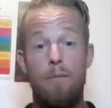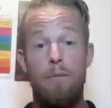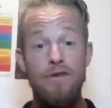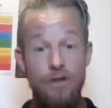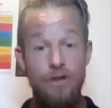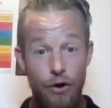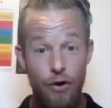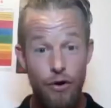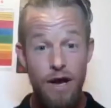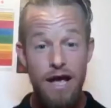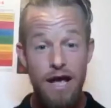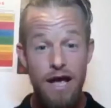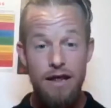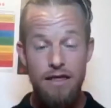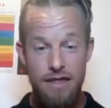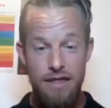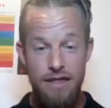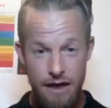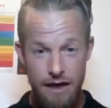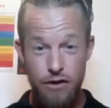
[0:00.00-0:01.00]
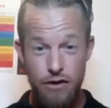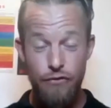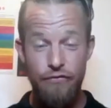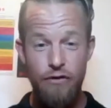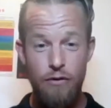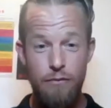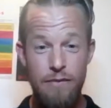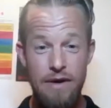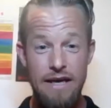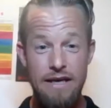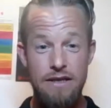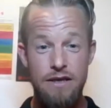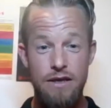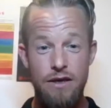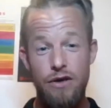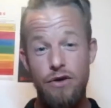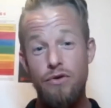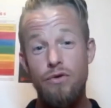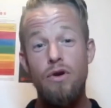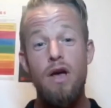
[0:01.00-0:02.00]
So thank you from me to
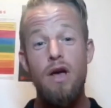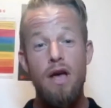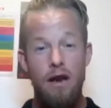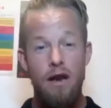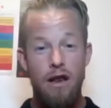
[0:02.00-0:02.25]
you.